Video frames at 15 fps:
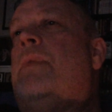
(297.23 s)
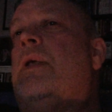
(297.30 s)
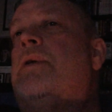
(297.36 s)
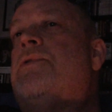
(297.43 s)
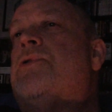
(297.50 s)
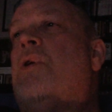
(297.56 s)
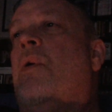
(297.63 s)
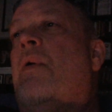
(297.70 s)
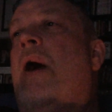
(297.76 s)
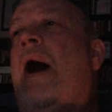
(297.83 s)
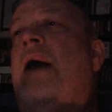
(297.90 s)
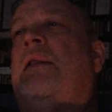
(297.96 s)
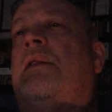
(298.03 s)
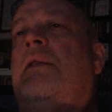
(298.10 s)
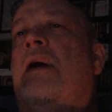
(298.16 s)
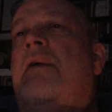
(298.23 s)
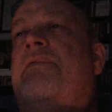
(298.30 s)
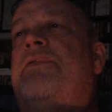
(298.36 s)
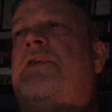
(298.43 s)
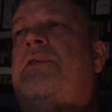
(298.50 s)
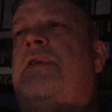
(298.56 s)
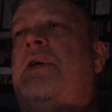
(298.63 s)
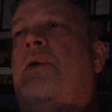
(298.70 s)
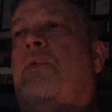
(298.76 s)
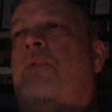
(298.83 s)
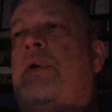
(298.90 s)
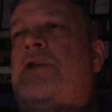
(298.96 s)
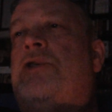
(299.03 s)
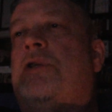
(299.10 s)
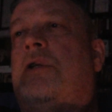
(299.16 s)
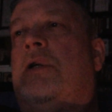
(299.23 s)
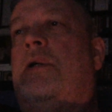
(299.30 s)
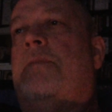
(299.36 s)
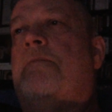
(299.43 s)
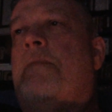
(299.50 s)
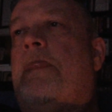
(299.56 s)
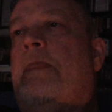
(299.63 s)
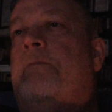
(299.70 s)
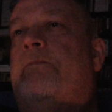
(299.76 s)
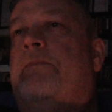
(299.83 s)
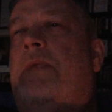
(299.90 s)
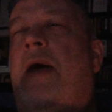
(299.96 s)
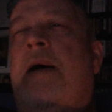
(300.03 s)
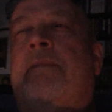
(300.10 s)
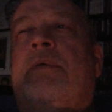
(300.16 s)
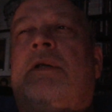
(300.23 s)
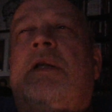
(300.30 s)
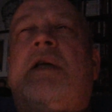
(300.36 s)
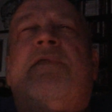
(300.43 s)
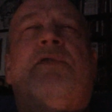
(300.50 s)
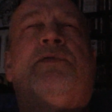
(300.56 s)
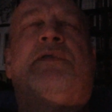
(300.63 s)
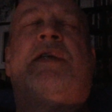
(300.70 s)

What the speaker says: So I loved the original. I believe it was